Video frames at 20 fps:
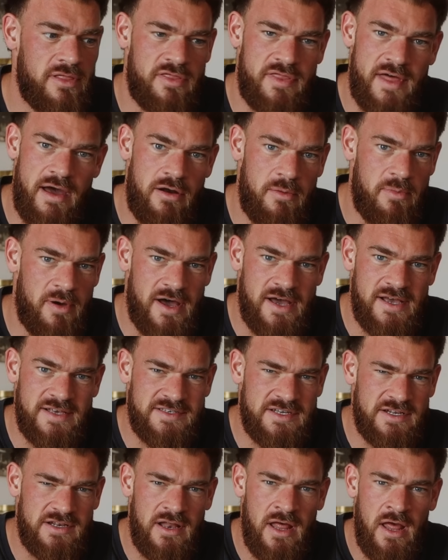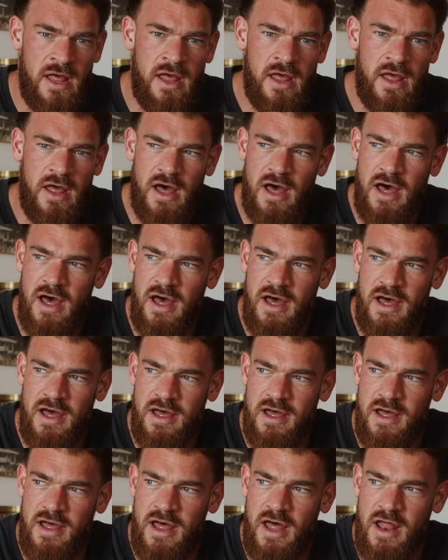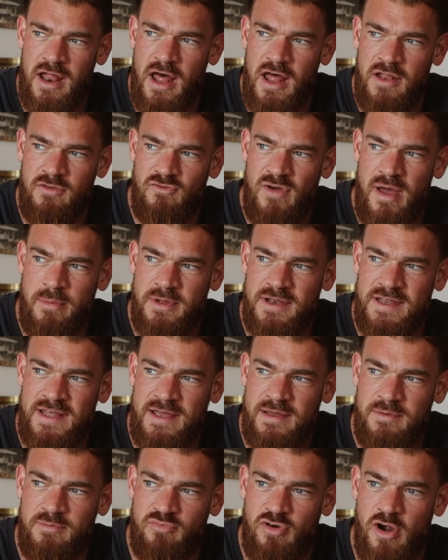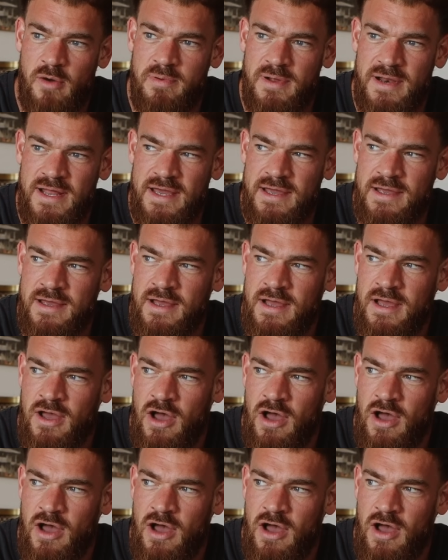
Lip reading: therapize and remedy properly